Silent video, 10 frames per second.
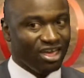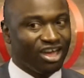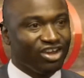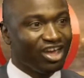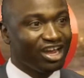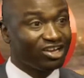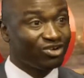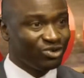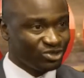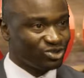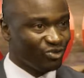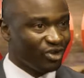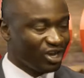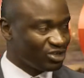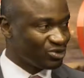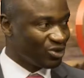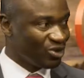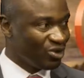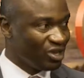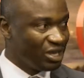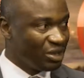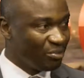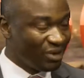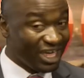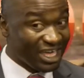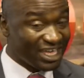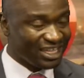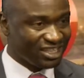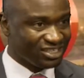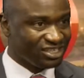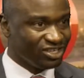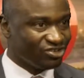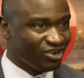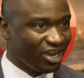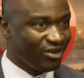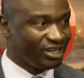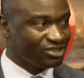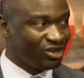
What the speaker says: and you had Christopher Katongo playing in the central areas.